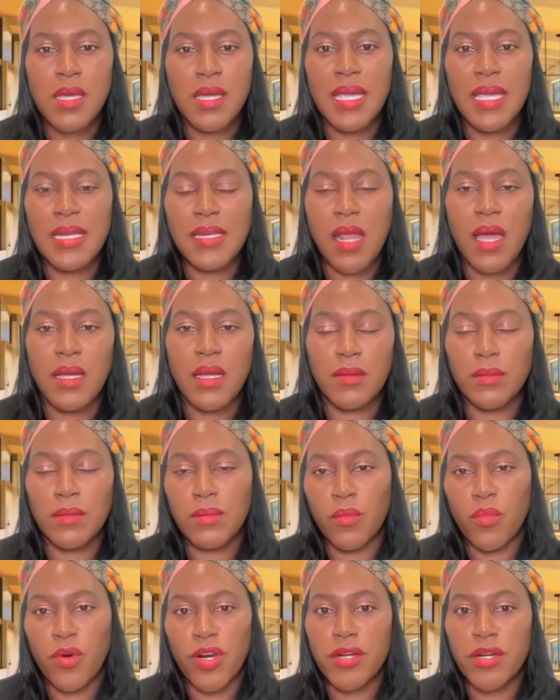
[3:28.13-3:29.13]
and not
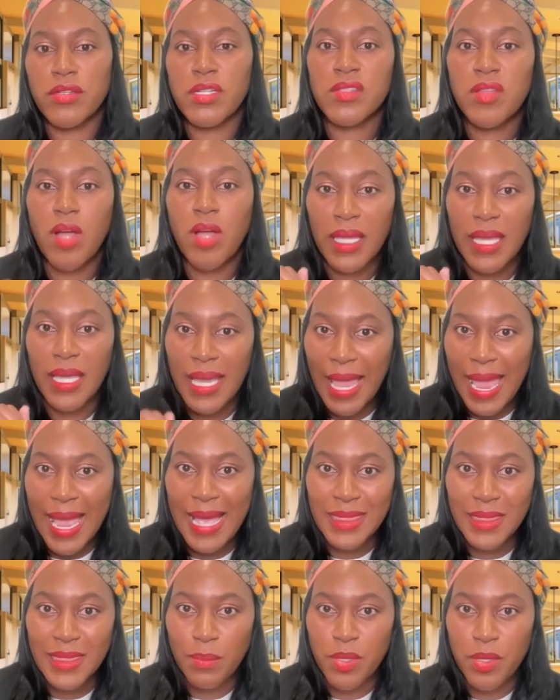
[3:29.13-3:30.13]
where you're just talking
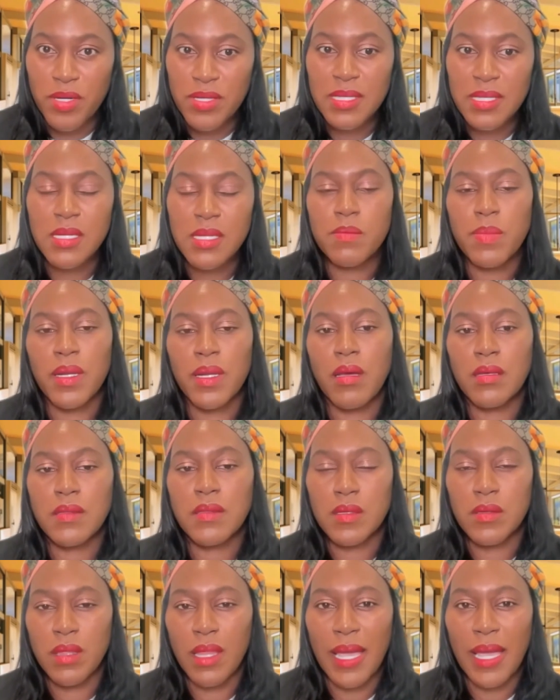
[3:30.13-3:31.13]
at the person, but
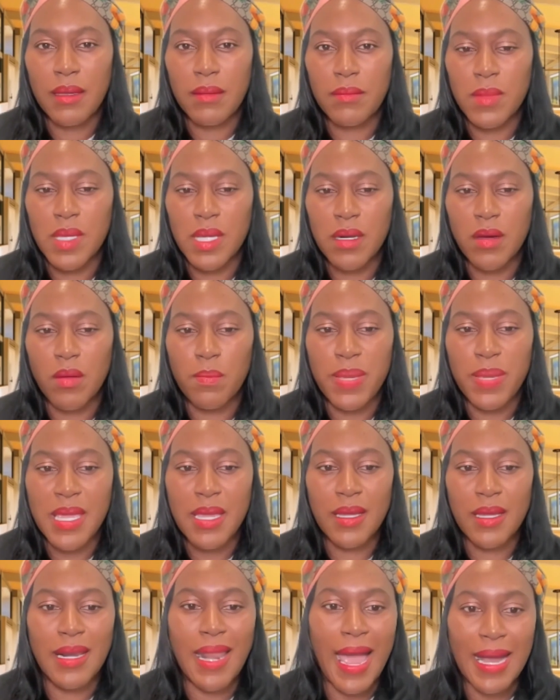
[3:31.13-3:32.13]
also like
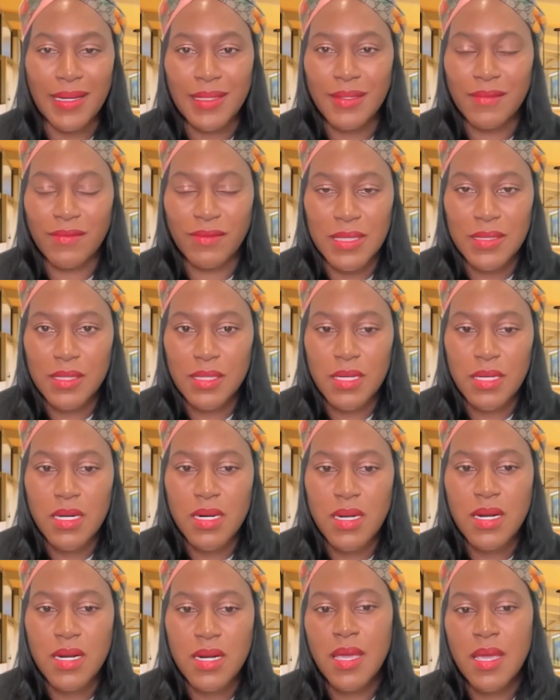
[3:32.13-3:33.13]
being an active
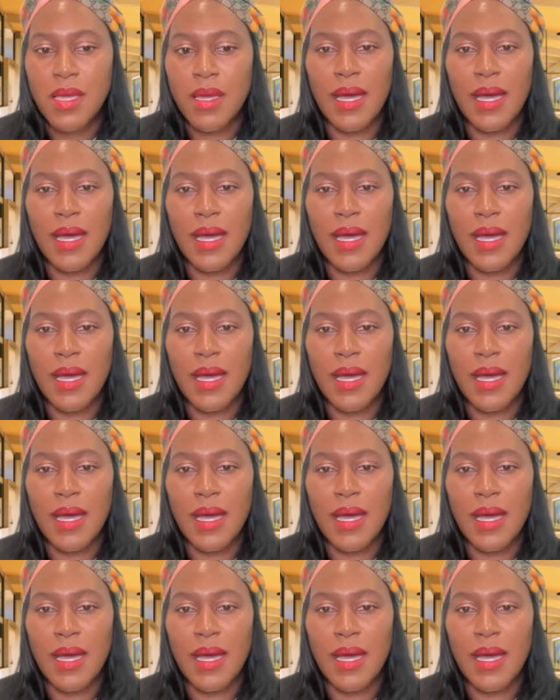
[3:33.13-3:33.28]
listener.